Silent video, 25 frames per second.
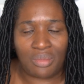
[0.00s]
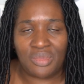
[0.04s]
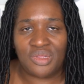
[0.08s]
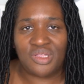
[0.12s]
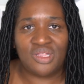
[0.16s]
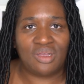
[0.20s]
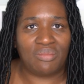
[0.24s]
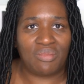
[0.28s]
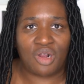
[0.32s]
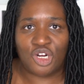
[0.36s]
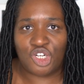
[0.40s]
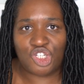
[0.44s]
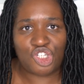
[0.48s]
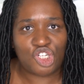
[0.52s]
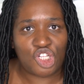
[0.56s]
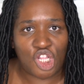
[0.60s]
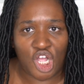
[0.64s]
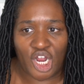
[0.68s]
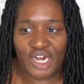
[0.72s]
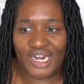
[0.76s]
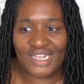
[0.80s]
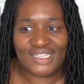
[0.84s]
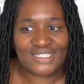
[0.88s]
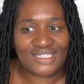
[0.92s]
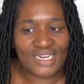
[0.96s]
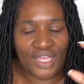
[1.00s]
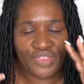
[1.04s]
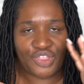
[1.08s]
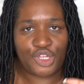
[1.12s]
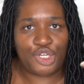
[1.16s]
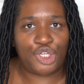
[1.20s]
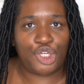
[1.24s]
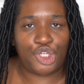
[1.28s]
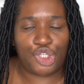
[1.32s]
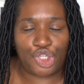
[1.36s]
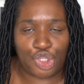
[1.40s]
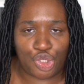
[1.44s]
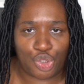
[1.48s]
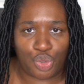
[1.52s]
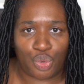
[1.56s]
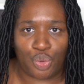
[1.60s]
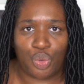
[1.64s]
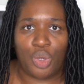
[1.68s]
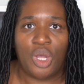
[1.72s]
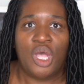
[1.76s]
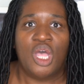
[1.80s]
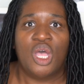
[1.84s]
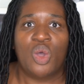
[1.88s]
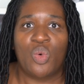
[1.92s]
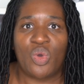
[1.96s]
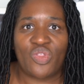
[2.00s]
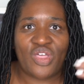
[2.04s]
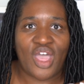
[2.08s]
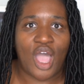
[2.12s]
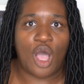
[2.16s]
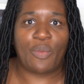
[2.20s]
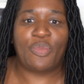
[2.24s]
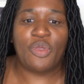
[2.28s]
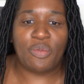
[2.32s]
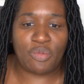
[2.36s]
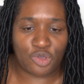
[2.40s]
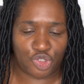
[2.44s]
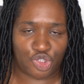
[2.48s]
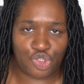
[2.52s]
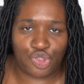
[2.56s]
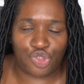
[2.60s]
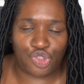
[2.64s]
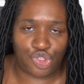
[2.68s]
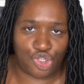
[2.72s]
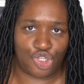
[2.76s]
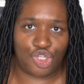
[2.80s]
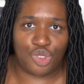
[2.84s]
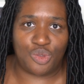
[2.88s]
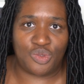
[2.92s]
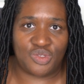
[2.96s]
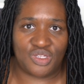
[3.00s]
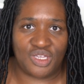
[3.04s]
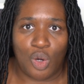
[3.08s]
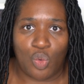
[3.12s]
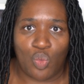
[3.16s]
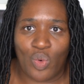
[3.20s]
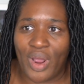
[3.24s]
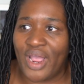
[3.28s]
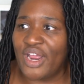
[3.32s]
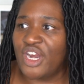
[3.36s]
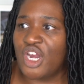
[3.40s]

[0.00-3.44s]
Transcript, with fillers: the martial art has nothing to do with how people choose to use it, right?